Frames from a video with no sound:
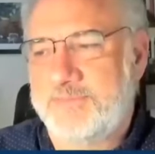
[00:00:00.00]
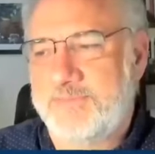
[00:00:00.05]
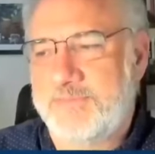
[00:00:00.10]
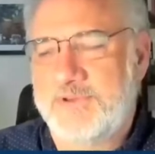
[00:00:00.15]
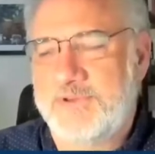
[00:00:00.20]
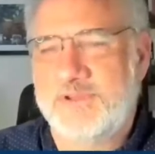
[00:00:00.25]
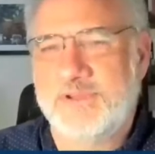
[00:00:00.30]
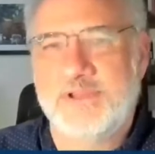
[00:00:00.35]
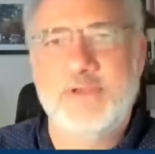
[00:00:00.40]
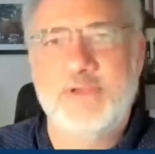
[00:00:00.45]

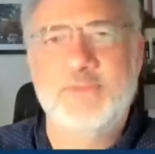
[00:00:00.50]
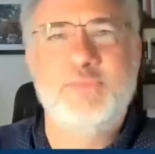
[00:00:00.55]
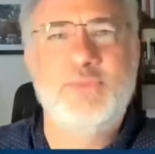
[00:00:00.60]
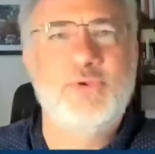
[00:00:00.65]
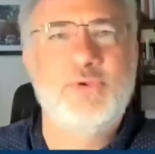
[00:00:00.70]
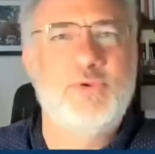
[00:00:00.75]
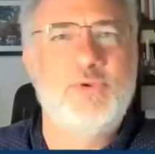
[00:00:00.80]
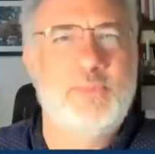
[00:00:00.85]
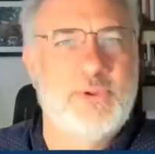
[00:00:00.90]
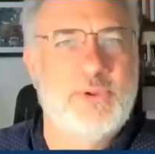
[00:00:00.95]
the
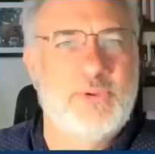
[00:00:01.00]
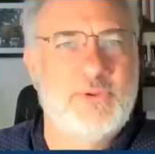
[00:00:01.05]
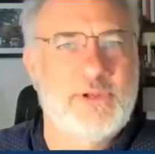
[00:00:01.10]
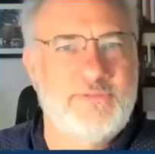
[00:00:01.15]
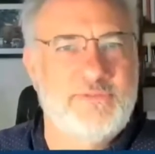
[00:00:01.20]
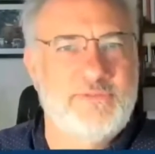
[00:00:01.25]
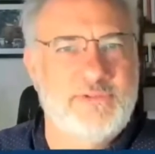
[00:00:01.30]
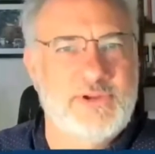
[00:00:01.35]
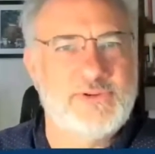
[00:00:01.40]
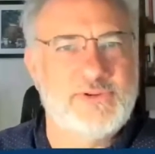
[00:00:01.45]

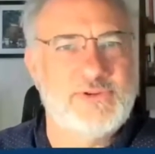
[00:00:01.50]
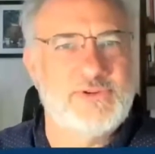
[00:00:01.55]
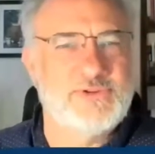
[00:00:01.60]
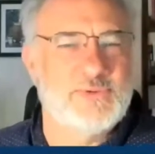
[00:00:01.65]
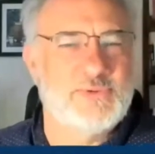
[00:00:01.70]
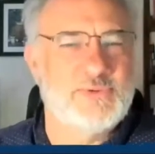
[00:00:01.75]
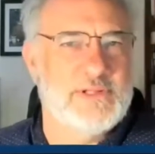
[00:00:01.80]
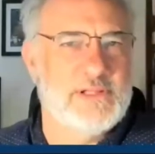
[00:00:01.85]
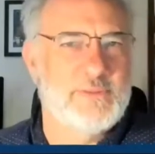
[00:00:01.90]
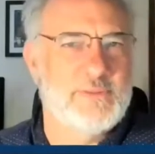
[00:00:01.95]
immutability
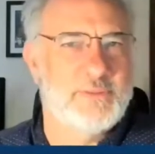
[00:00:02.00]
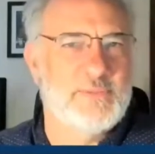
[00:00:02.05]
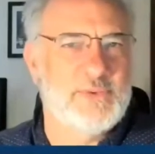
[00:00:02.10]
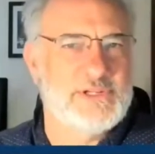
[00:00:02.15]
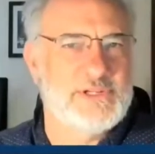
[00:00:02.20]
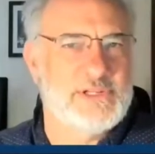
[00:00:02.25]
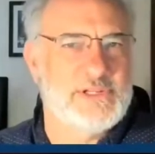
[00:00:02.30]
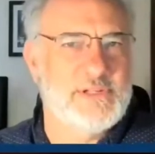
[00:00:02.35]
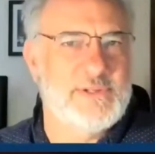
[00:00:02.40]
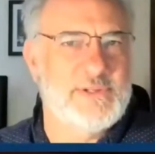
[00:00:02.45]
features with lim-
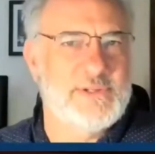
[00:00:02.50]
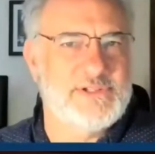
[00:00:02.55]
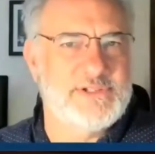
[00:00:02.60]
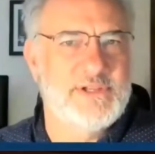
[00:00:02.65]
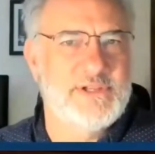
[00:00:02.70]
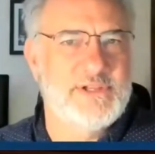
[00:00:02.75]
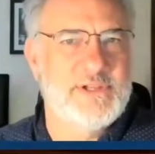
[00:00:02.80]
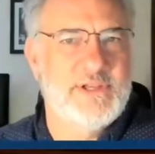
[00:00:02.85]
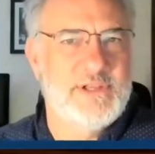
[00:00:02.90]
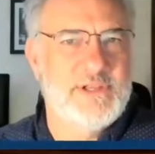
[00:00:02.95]
which
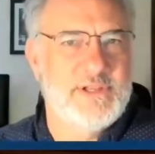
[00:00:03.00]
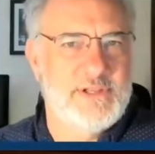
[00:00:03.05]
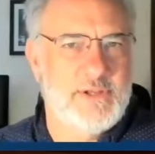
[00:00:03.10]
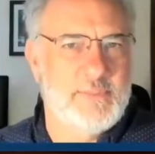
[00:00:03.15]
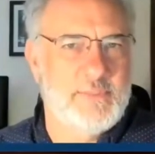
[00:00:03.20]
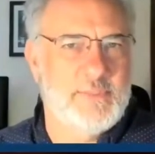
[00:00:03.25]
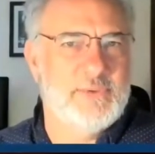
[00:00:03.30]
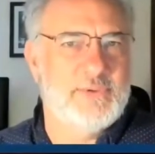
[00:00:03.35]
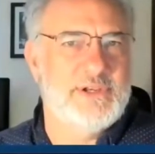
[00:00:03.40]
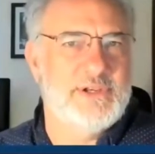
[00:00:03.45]
limits the
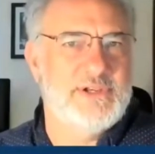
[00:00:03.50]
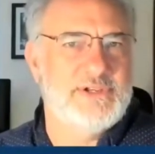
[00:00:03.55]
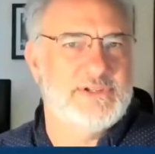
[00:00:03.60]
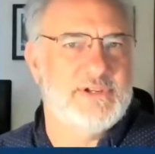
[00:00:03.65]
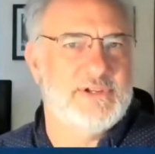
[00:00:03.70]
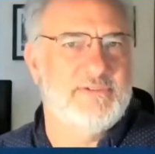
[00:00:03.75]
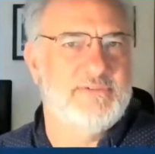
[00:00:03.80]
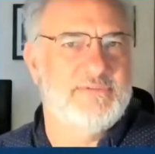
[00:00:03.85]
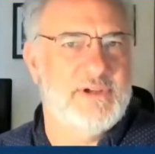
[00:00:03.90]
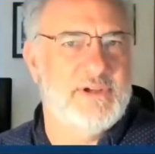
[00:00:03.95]
abilities
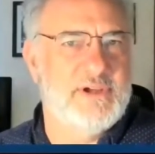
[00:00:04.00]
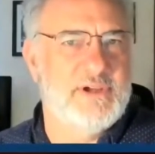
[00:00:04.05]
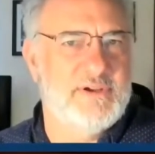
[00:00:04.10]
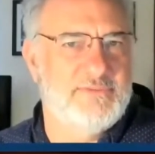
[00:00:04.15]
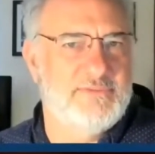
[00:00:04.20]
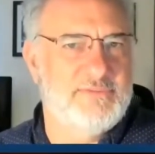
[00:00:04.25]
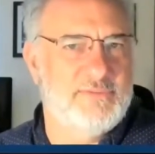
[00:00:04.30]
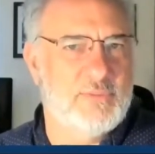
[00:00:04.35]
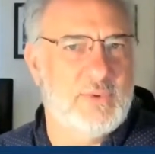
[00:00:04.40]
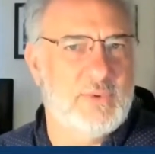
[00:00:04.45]
of
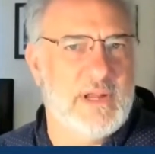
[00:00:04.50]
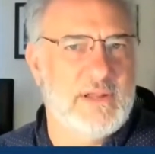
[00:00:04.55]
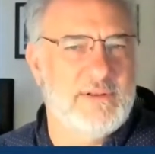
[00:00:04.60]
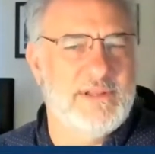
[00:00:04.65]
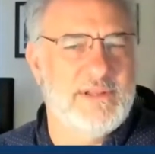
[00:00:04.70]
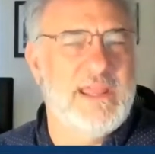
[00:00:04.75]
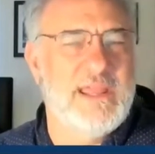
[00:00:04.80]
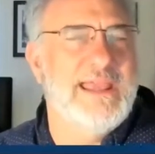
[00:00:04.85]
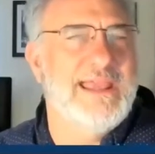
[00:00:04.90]
of re-